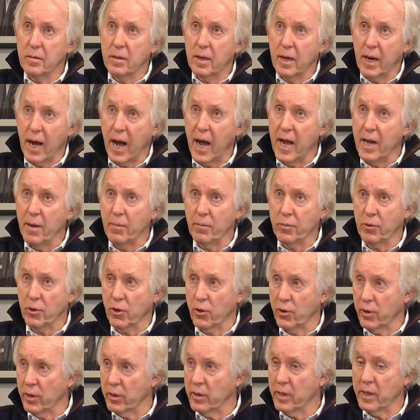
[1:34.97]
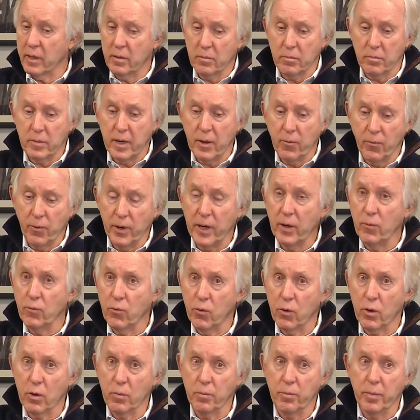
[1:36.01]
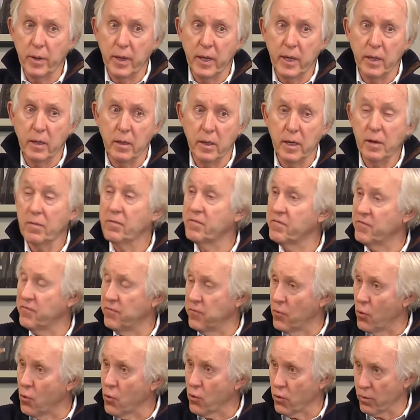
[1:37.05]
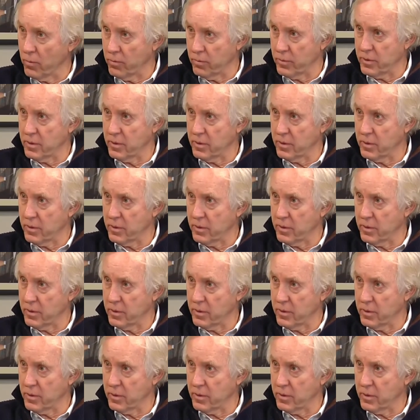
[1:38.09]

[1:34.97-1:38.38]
I am learning that they really want to be informed.